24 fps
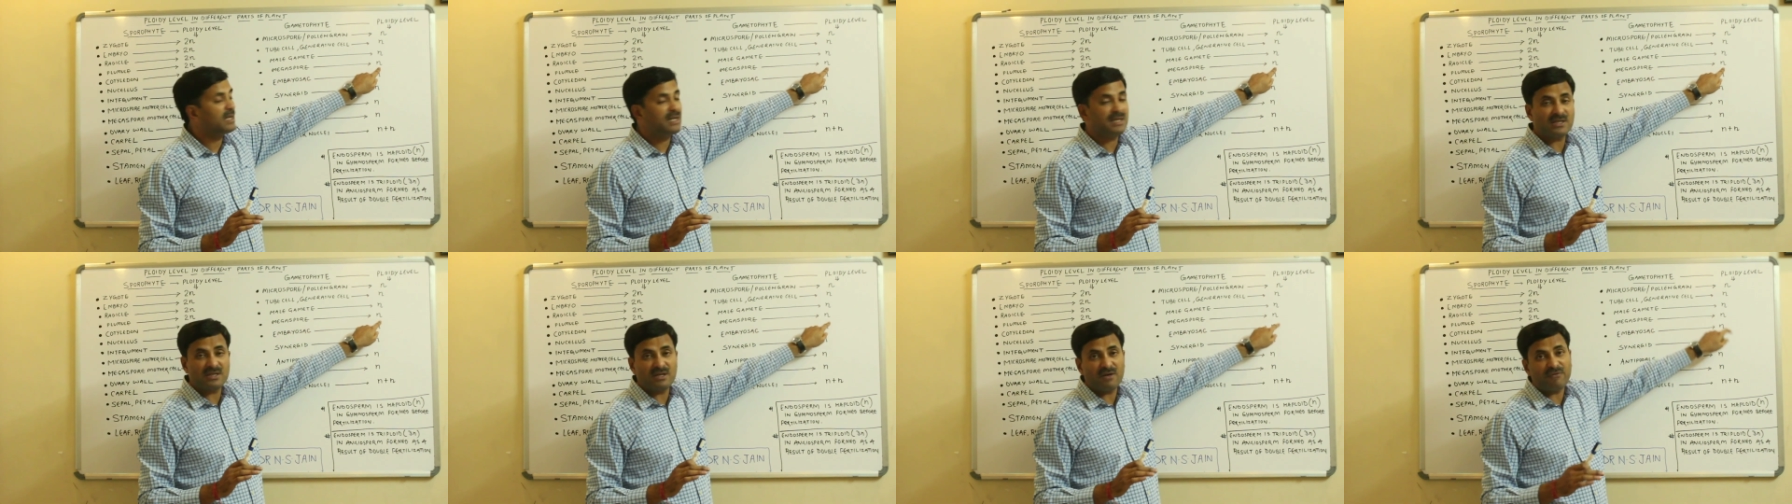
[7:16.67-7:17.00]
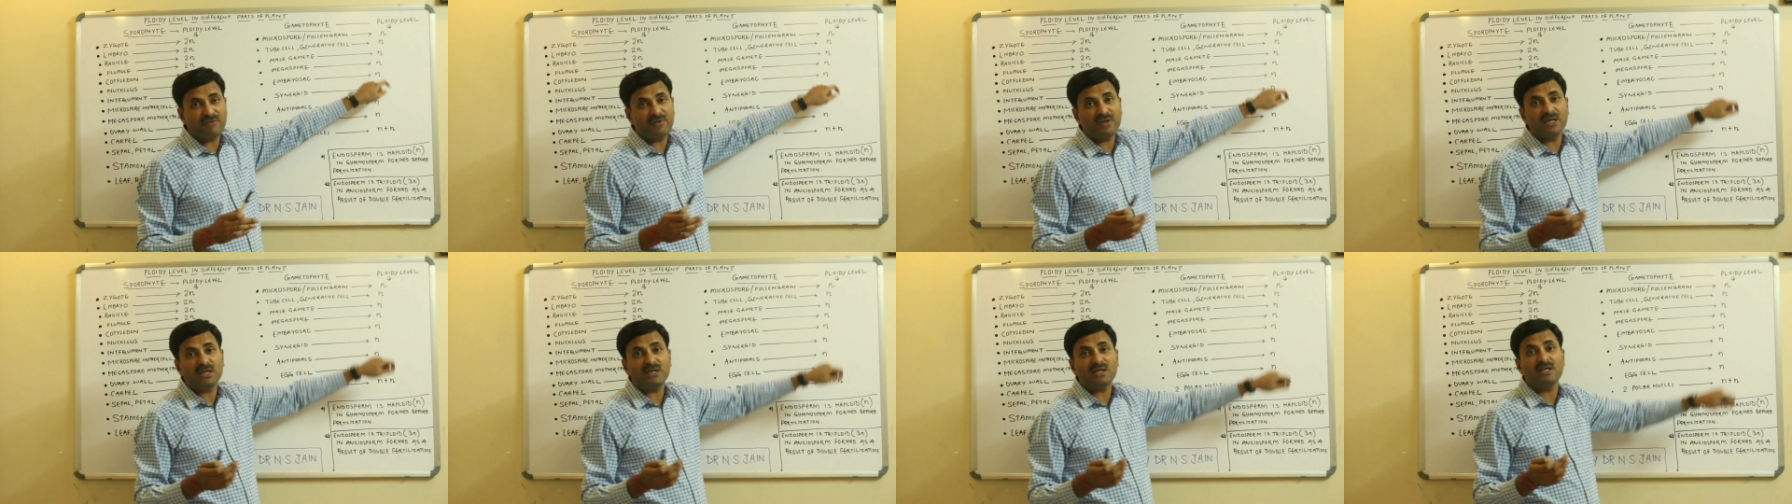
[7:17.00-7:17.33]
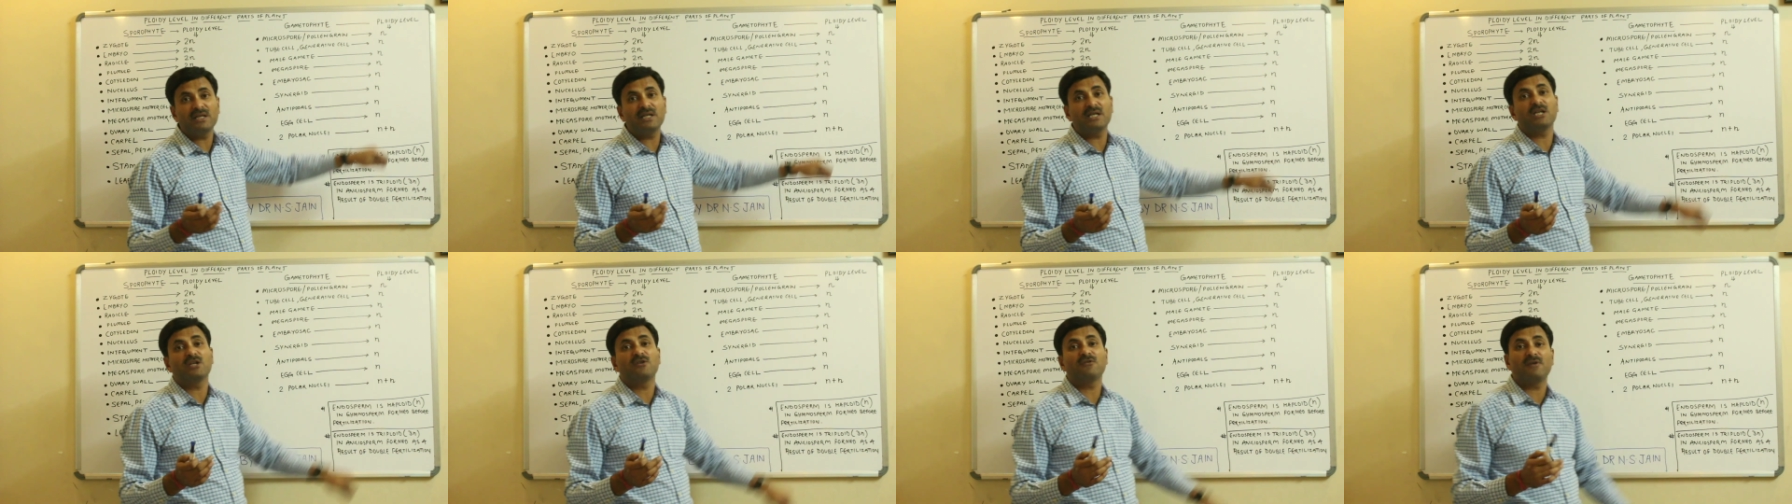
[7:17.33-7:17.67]
is
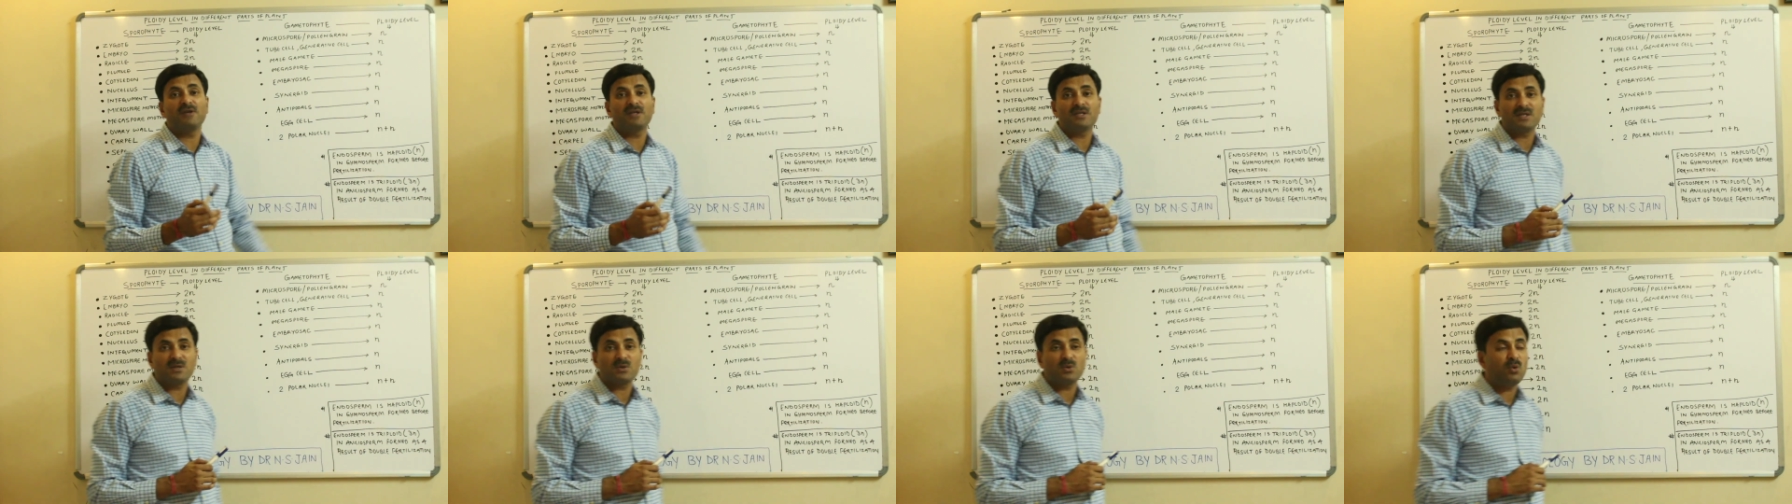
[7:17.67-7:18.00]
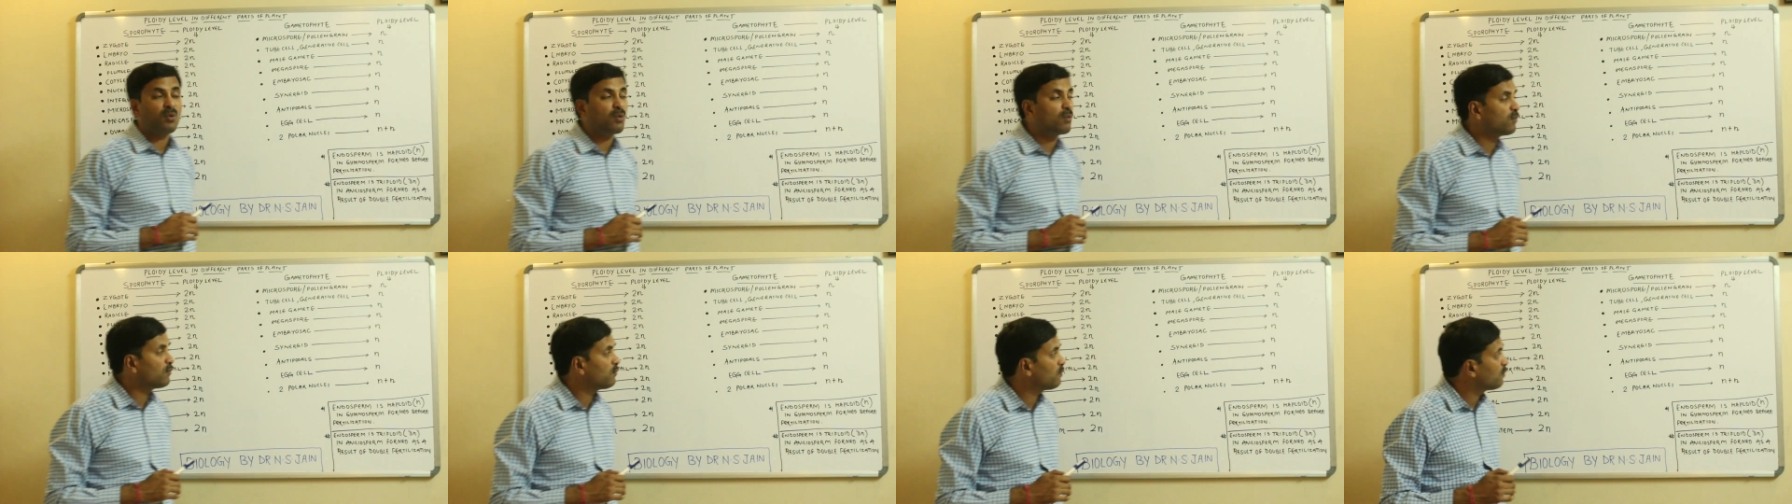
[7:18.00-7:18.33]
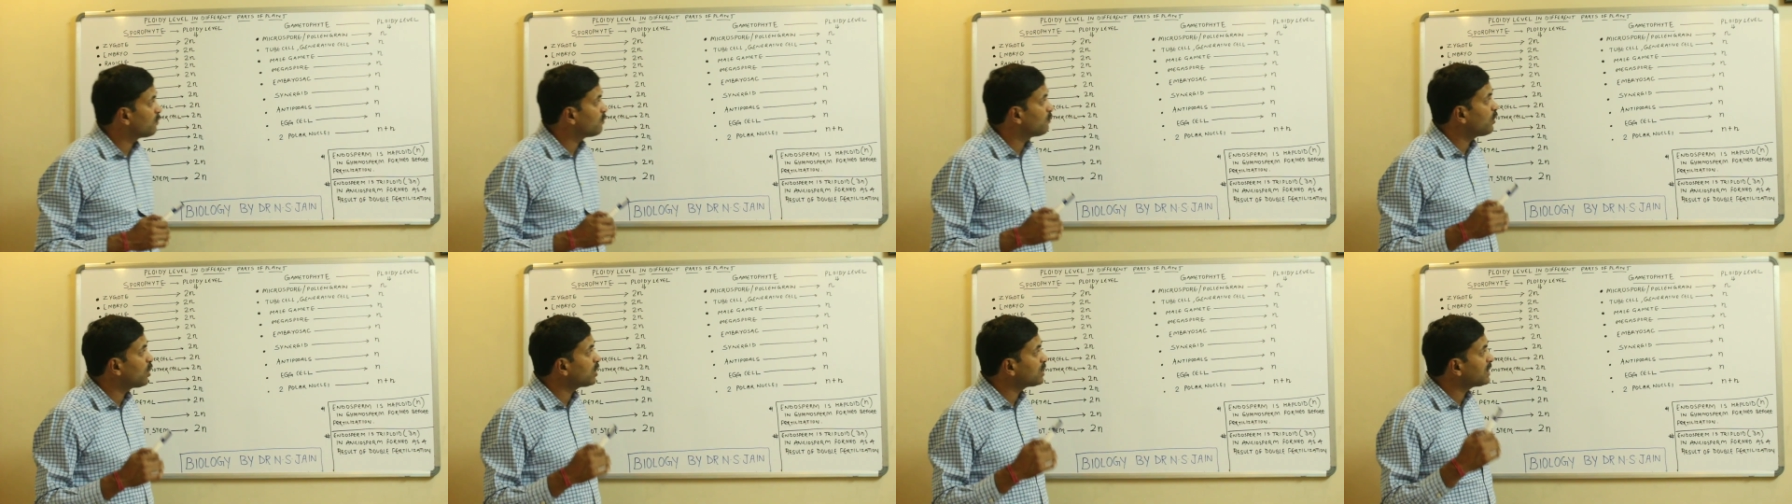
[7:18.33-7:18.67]
definitely, it will,
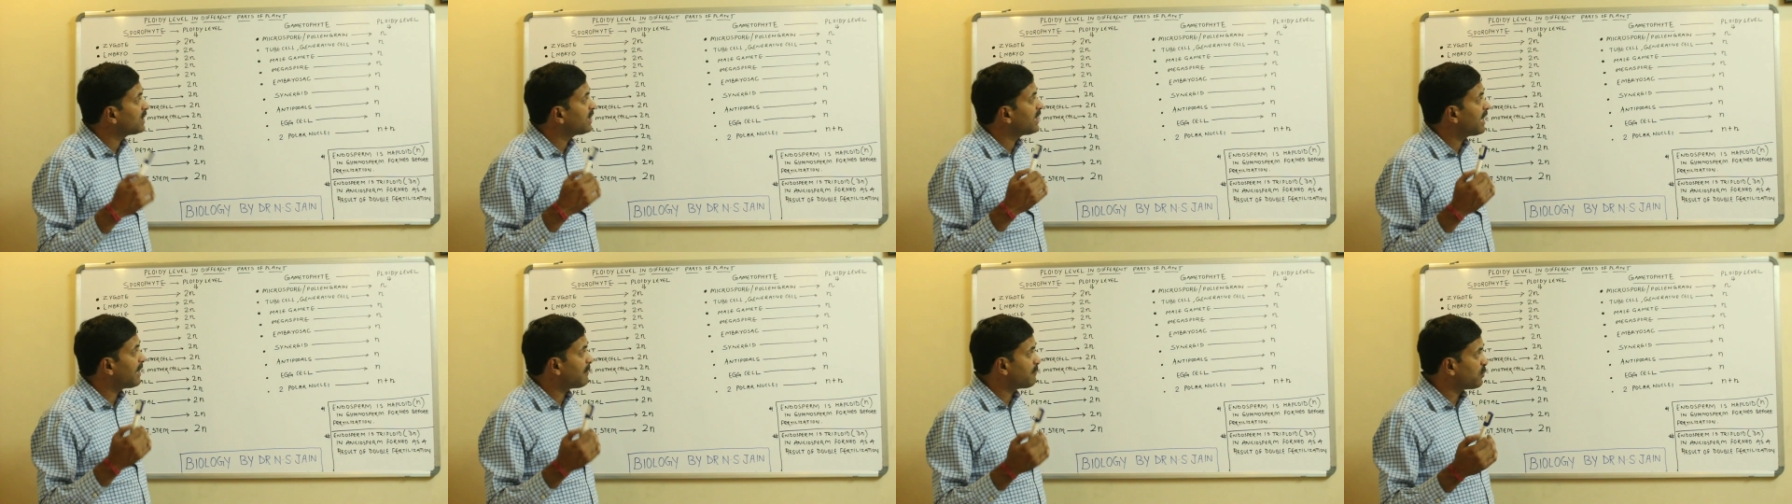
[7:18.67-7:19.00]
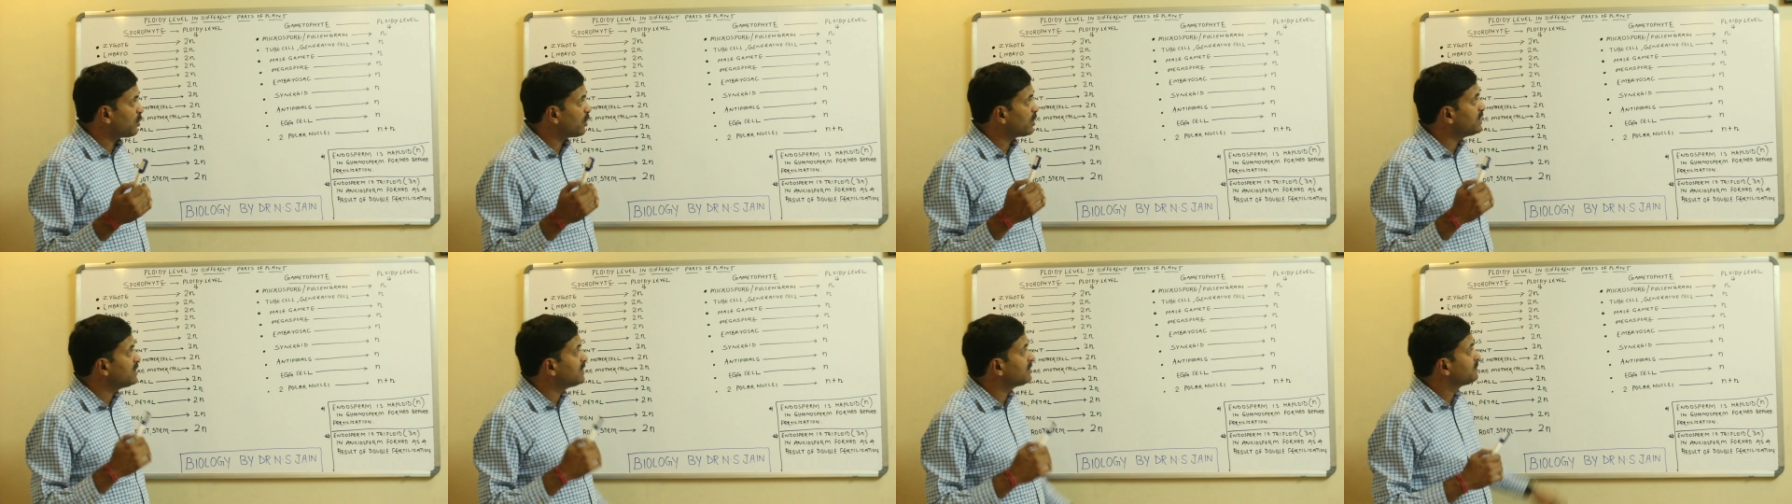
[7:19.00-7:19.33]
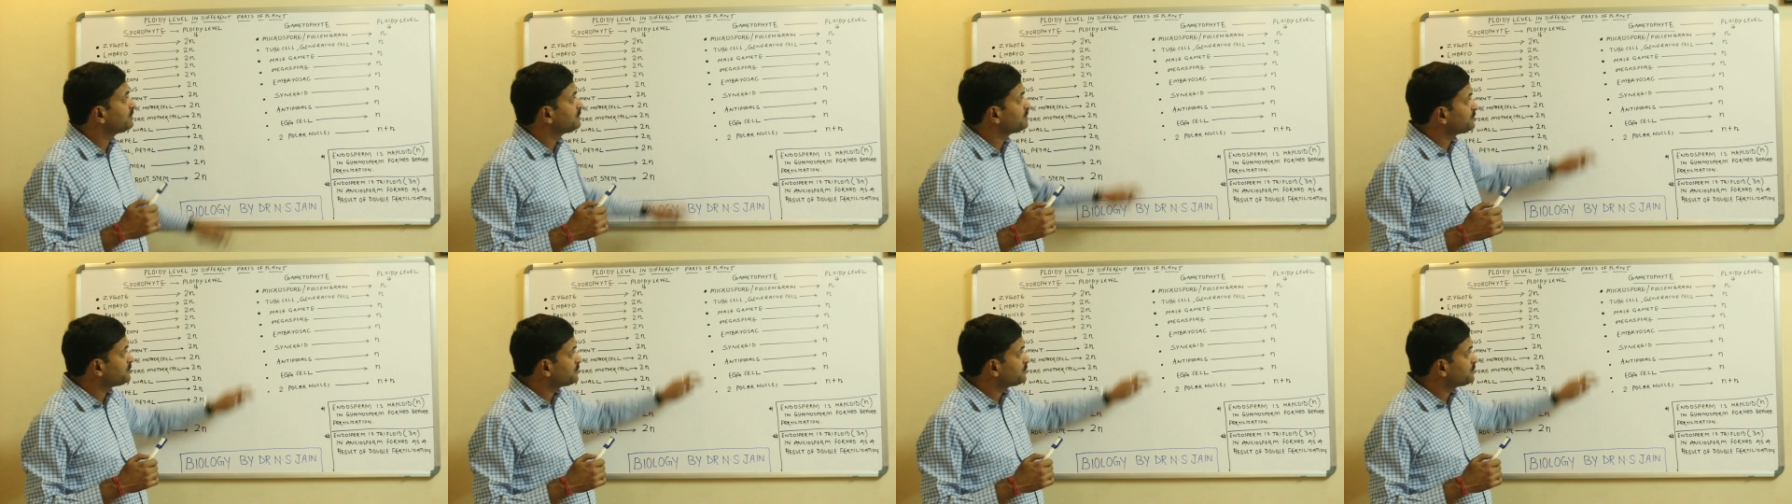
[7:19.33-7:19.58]
what, haploid,